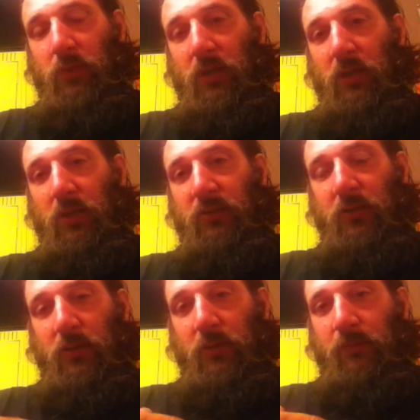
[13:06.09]
And
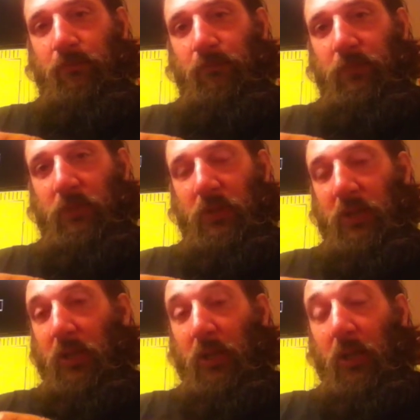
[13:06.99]

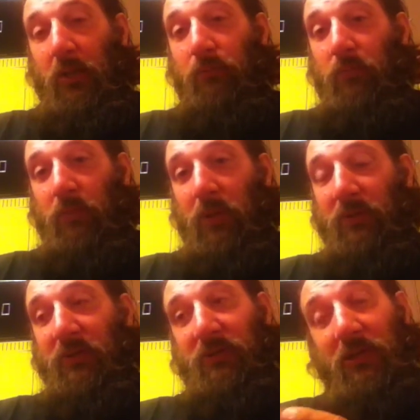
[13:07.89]
I'm about
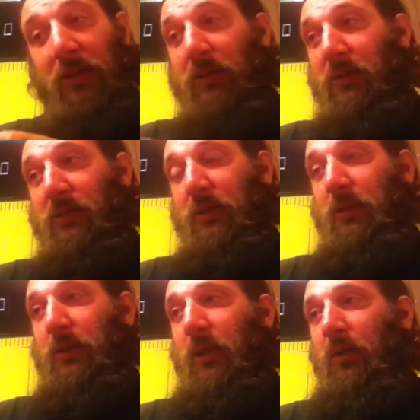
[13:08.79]
to say this, and
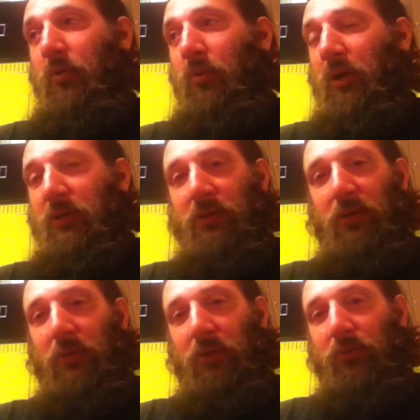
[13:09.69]
I don't want it to
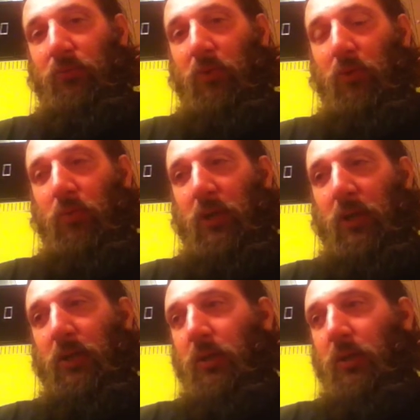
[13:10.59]
come out the wrong way.